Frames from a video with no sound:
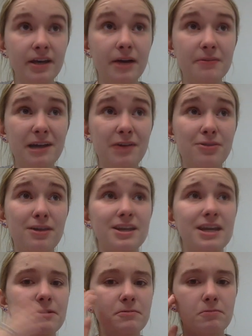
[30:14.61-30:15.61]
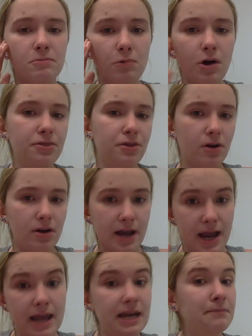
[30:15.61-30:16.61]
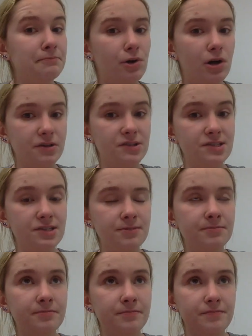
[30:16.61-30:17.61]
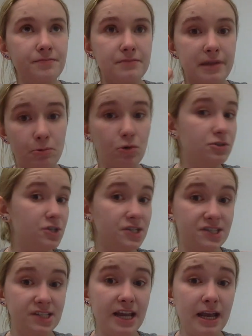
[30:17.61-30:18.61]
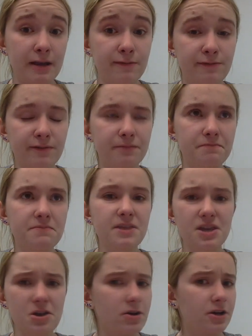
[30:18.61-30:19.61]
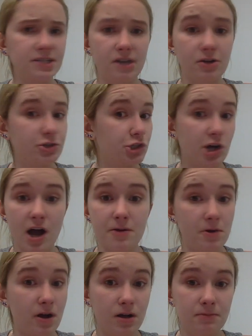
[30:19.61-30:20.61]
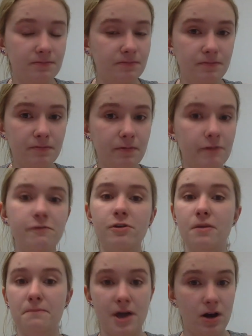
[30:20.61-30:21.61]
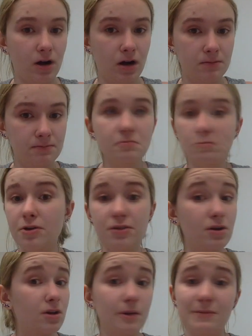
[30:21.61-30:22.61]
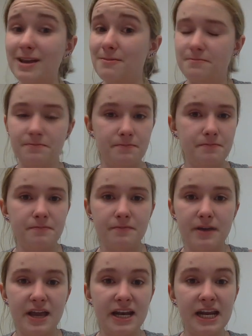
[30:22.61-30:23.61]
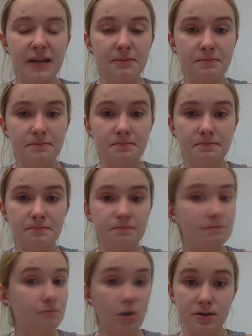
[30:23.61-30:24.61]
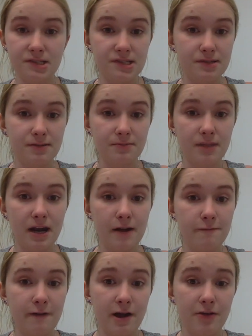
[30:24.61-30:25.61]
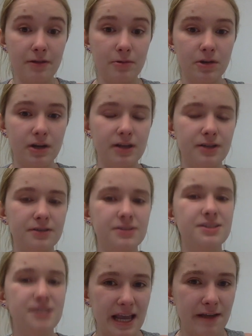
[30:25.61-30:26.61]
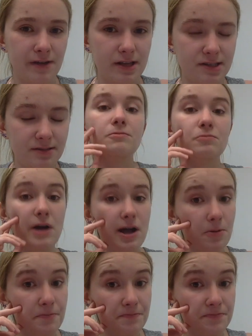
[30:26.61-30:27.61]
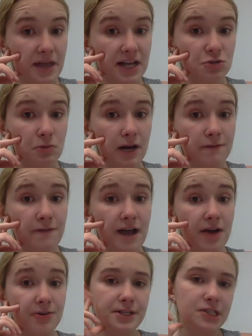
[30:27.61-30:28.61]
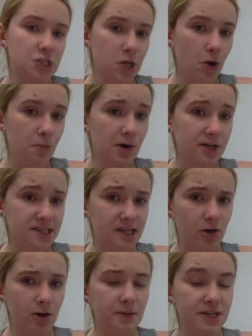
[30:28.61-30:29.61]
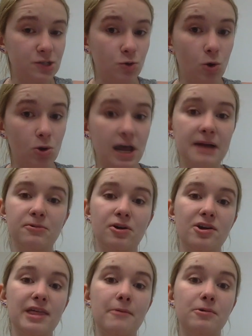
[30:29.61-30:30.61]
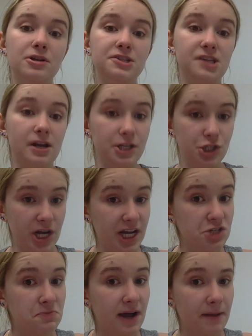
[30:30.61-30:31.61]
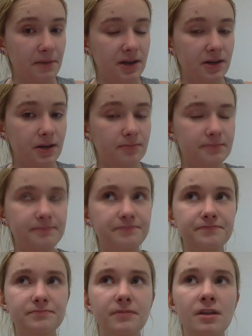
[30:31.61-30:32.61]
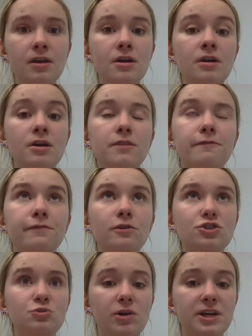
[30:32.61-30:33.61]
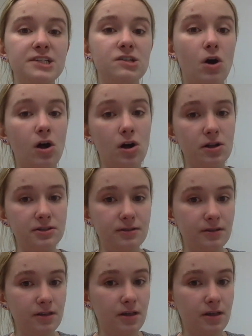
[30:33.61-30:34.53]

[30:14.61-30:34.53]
I'm now thinking, were there any books that were to save the young adult genre for the better? Were there going to be any books that I found that were going to save it? Well, that's when I found two books here at my school library that was going to change my opinion. The first one is called